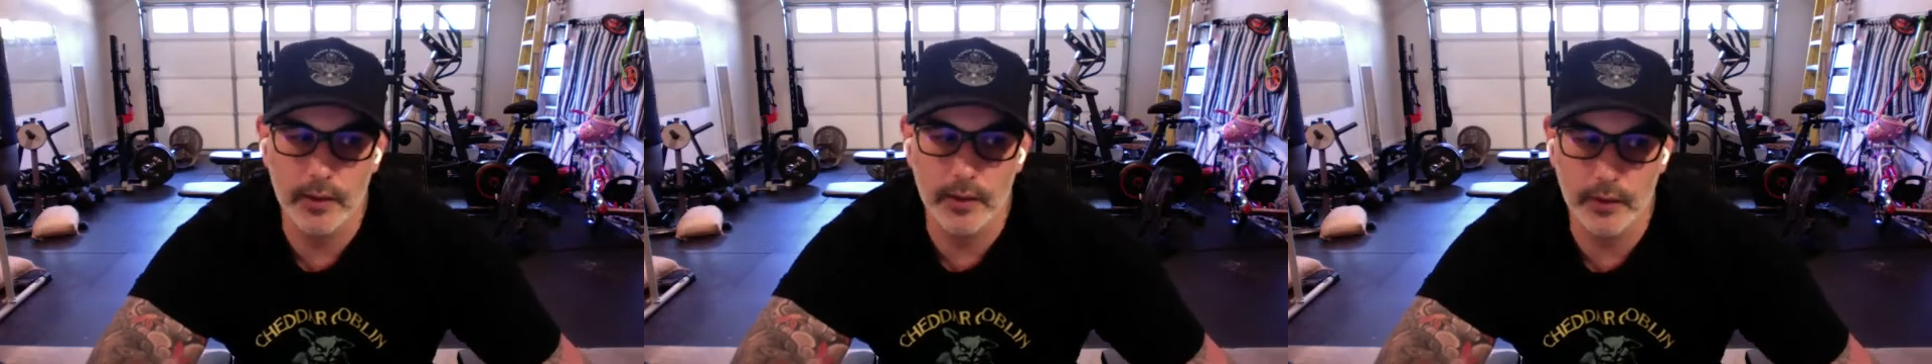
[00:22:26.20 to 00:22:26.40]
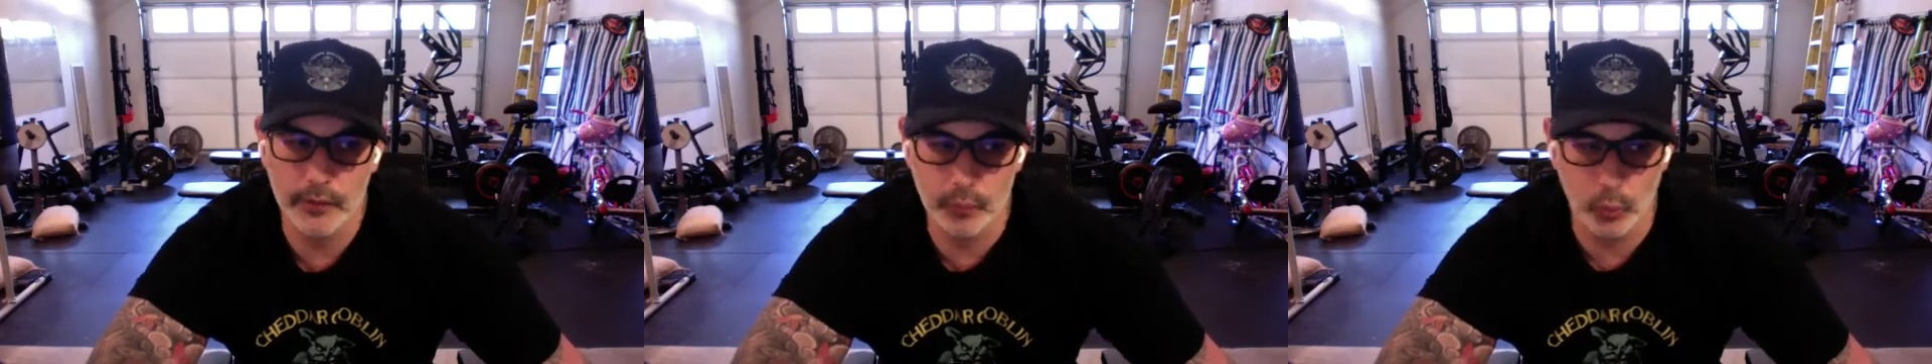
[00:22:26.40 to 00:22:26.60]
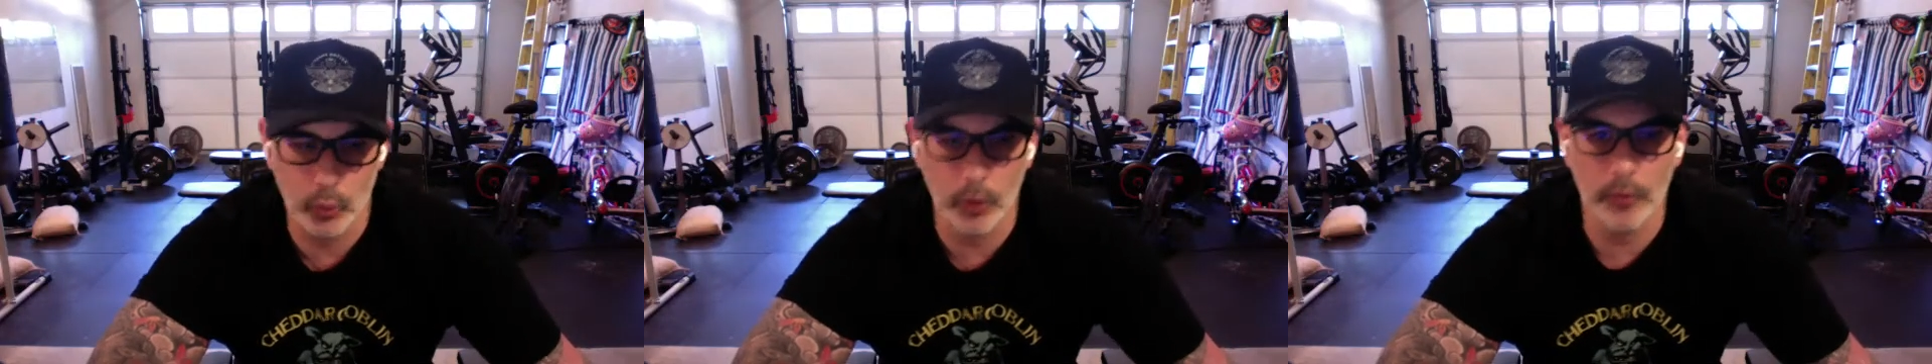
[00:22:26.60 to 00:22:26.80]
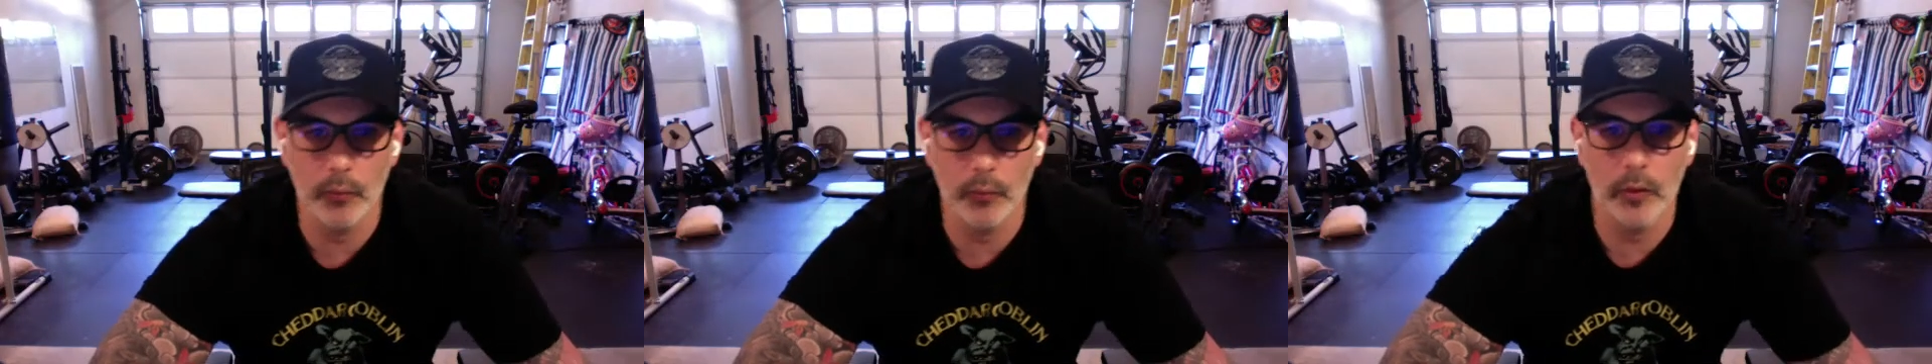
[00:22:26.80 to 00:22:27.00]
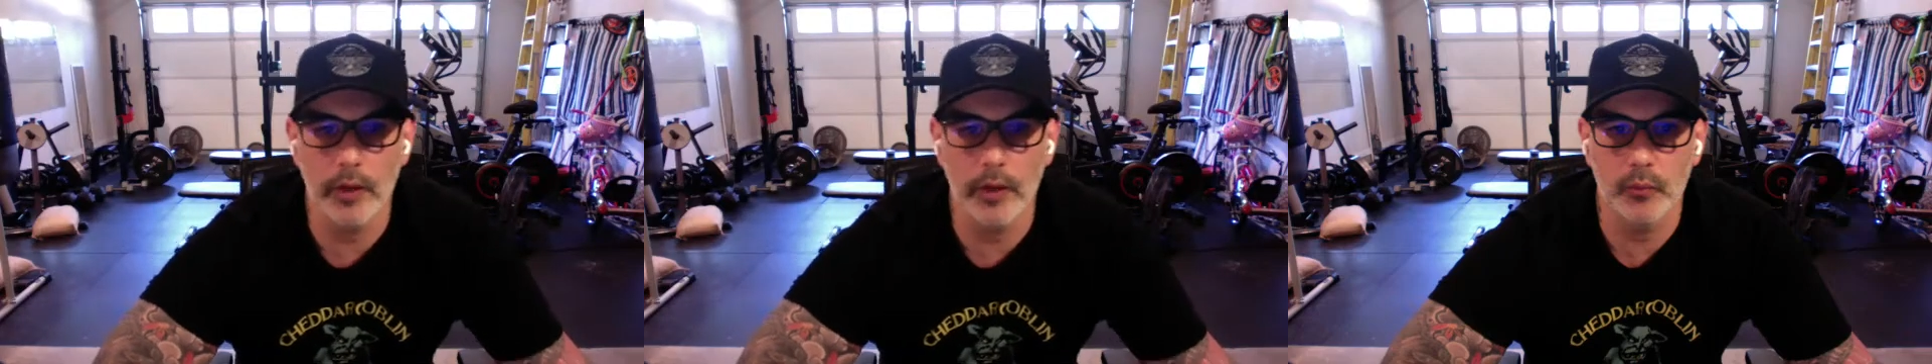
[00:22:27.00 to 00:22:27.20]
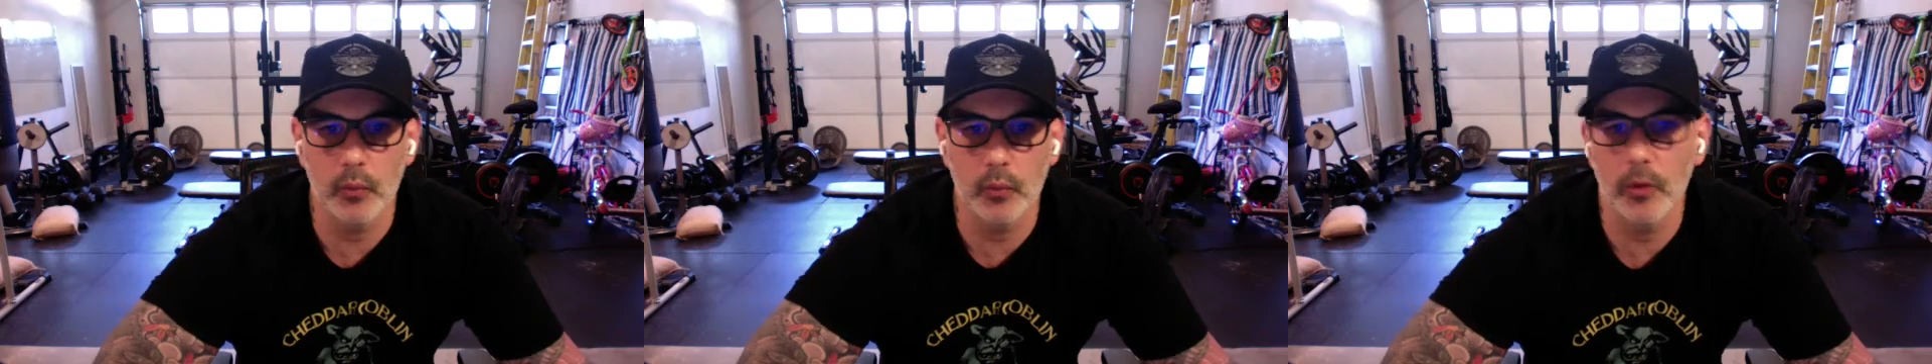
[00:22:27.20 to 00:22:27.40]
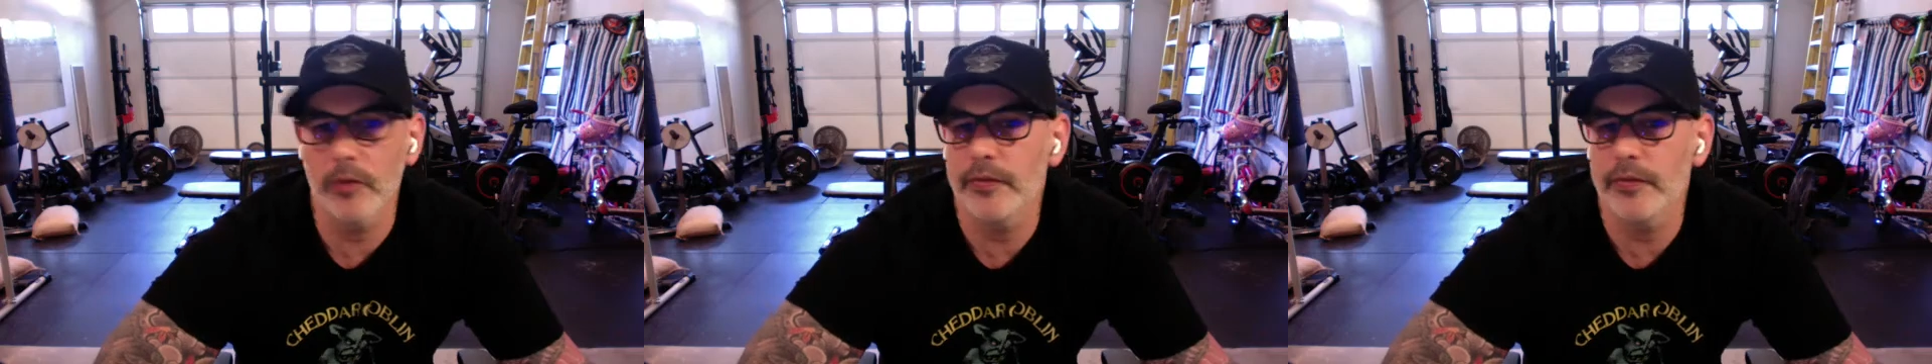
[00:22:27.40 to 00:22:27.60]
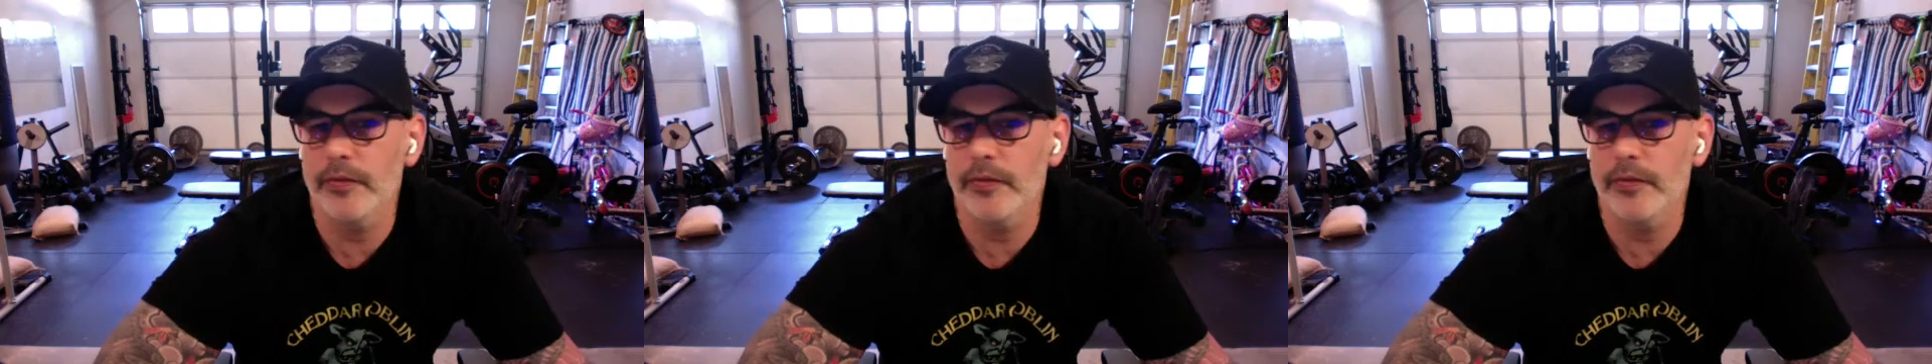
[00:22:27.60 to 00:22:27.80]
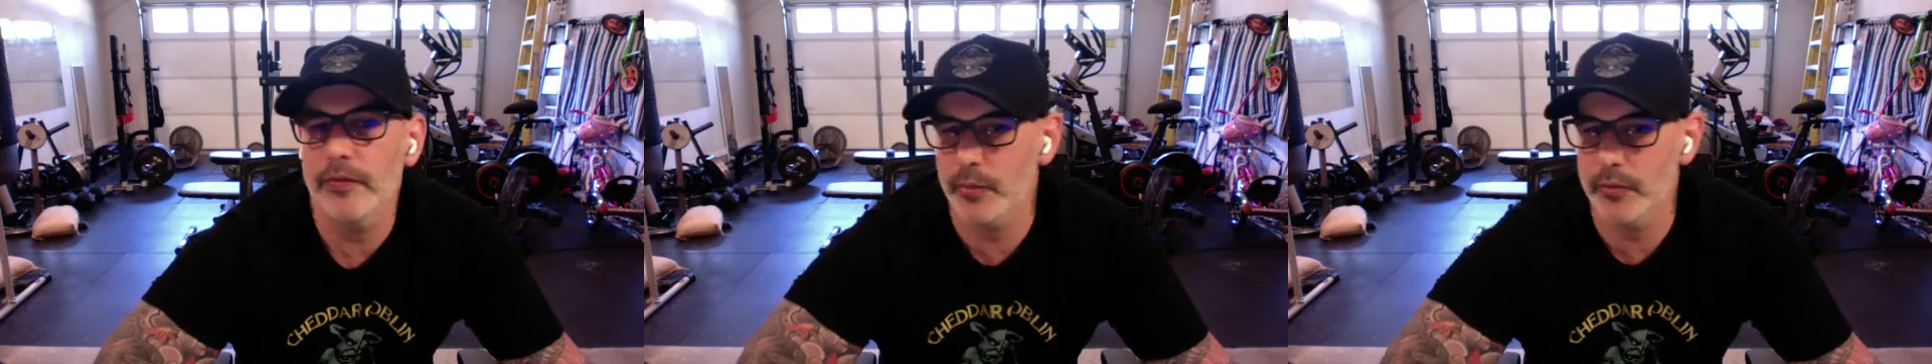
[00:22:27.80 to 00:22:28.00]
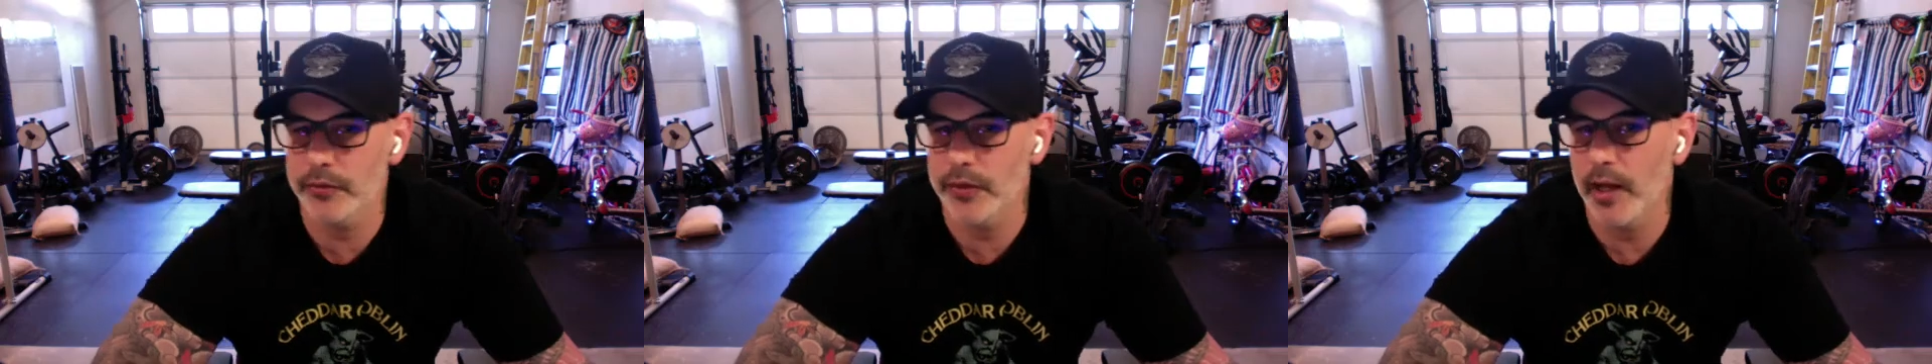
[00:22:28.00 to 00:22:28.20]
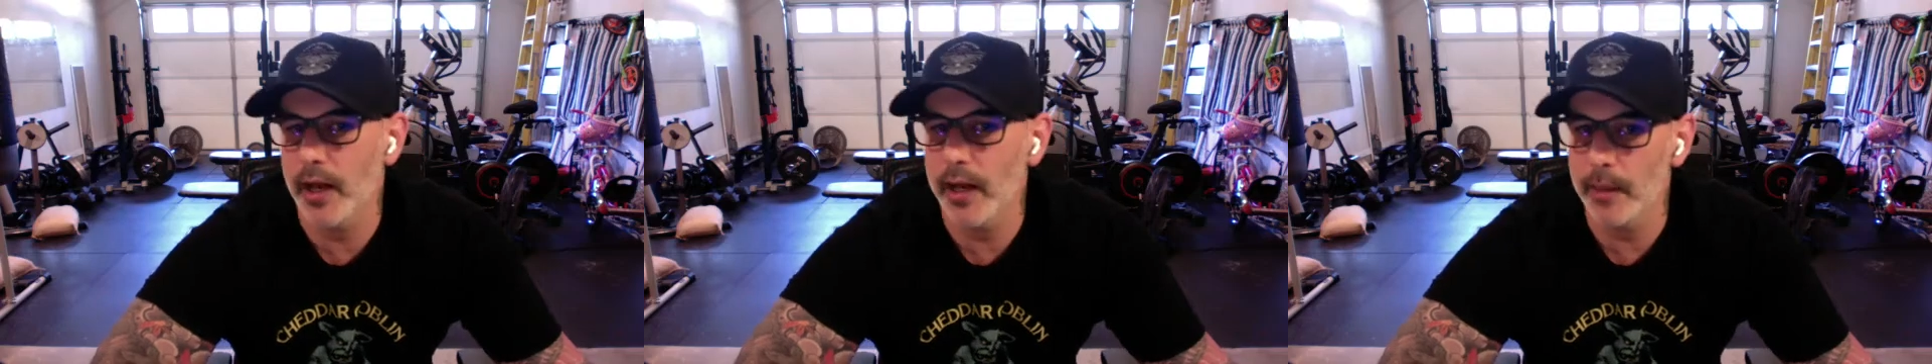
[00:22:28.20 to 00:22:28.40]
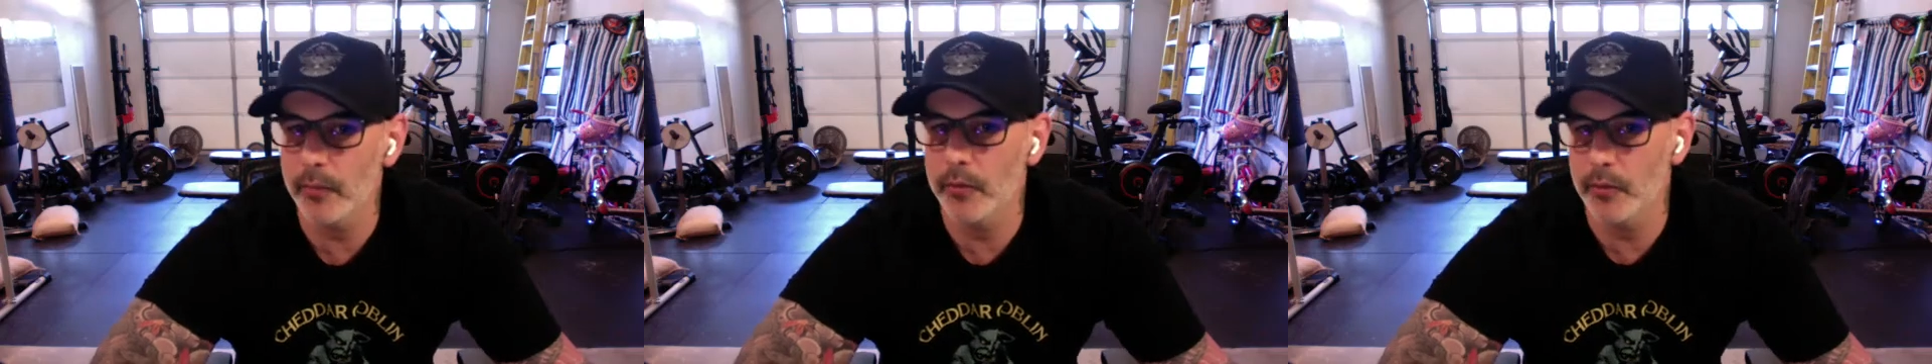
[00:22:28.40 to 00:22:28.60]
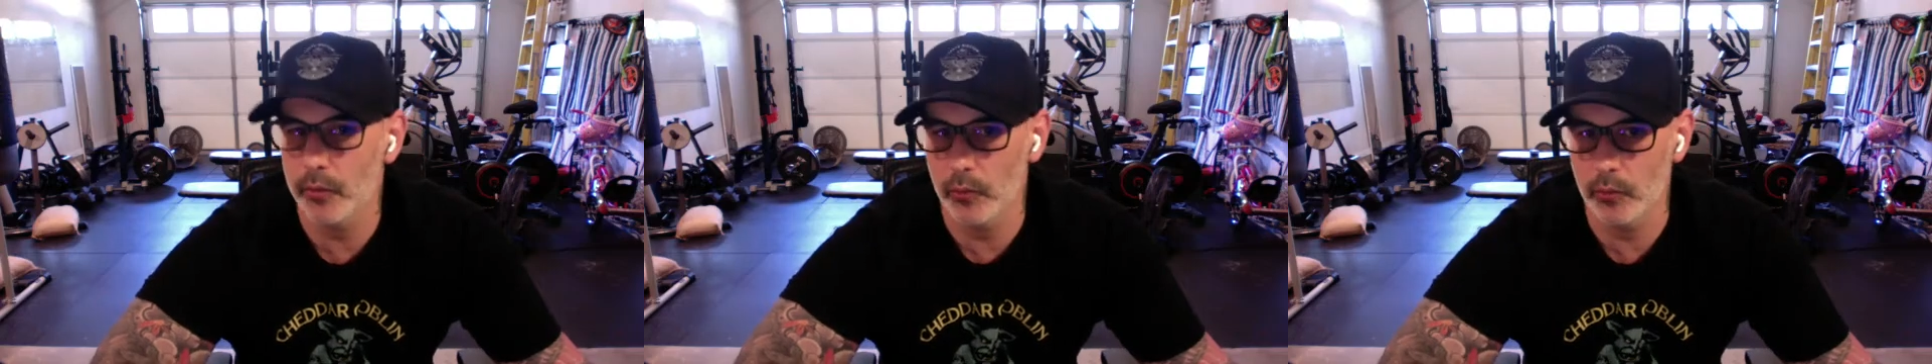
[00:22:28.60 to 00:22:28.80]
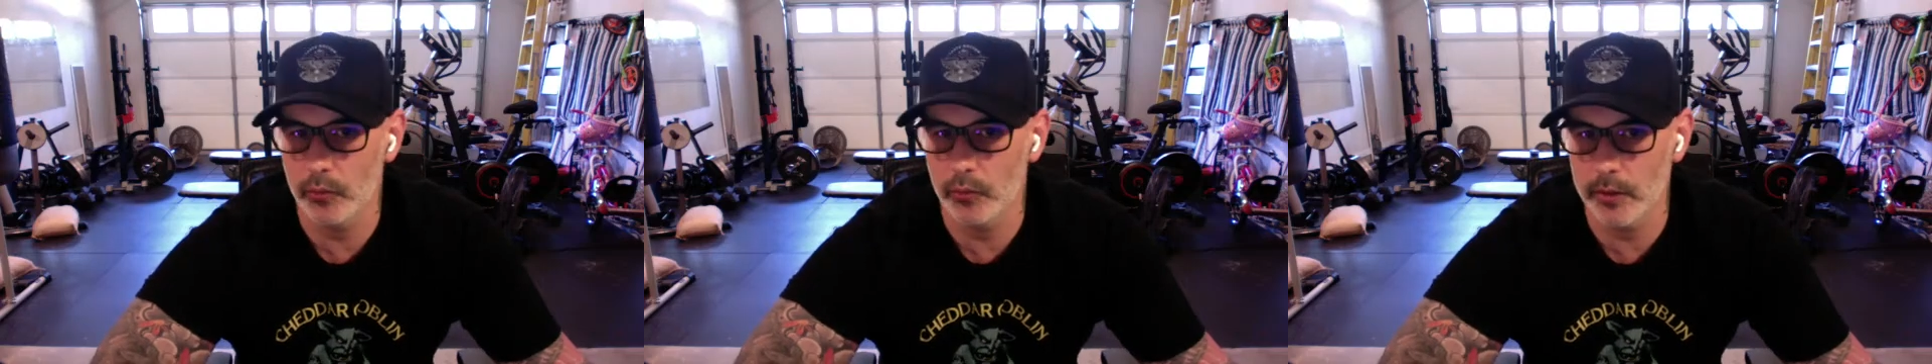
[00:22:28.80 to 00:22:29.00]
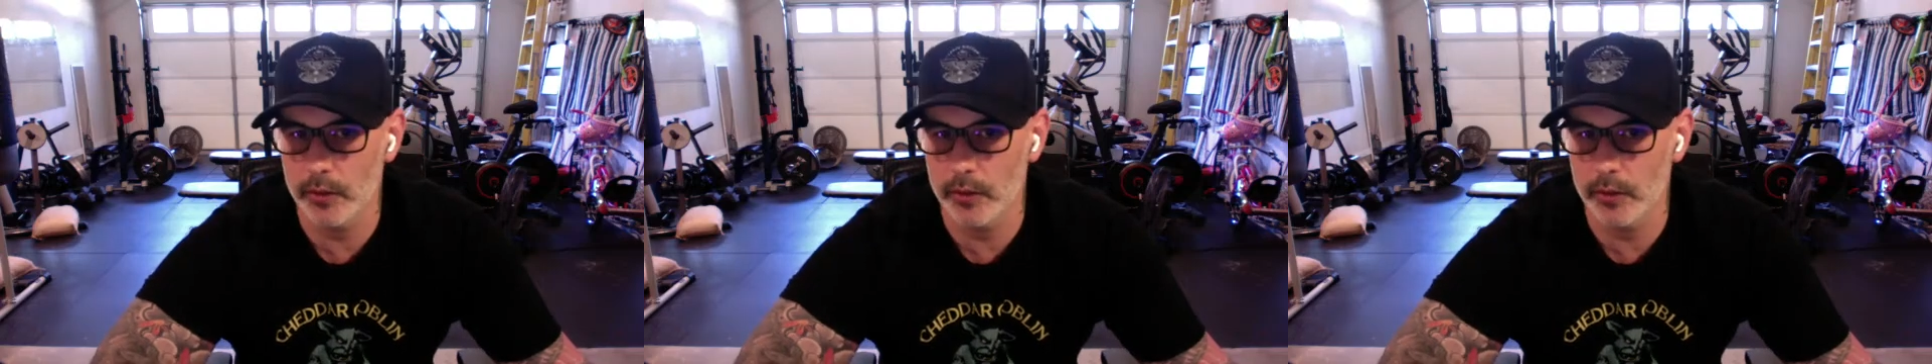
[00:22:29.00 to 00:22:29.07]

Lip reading: is worth these people's time who